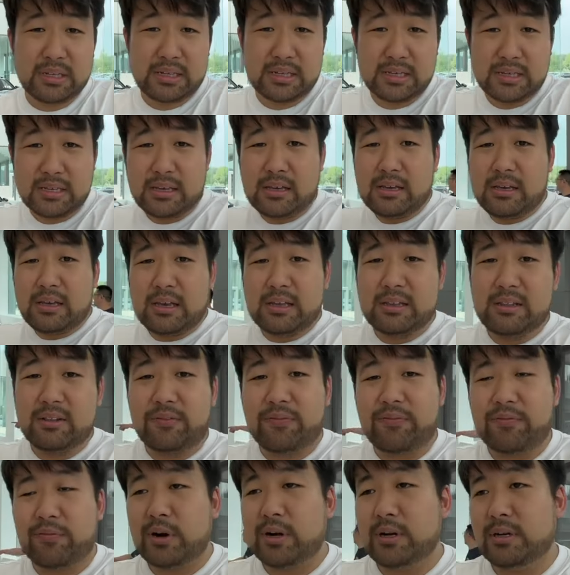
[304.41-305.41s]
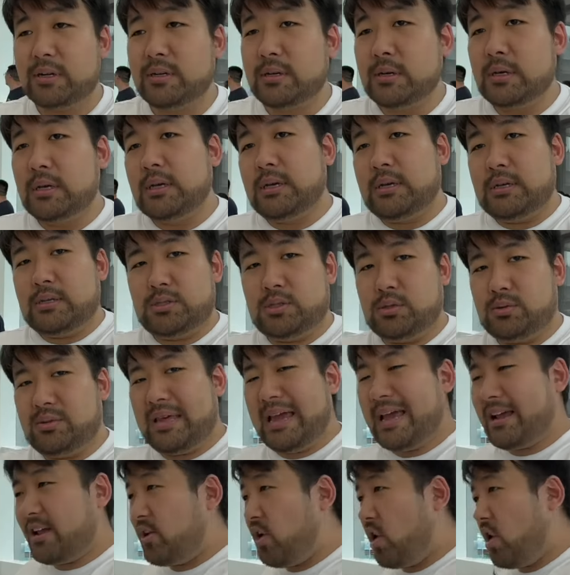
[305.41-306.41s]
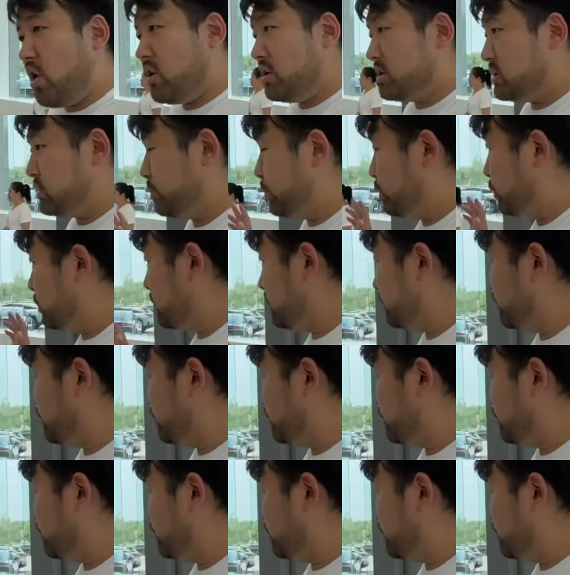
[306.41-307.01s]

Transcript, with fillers: It was a slim, sexy looking car.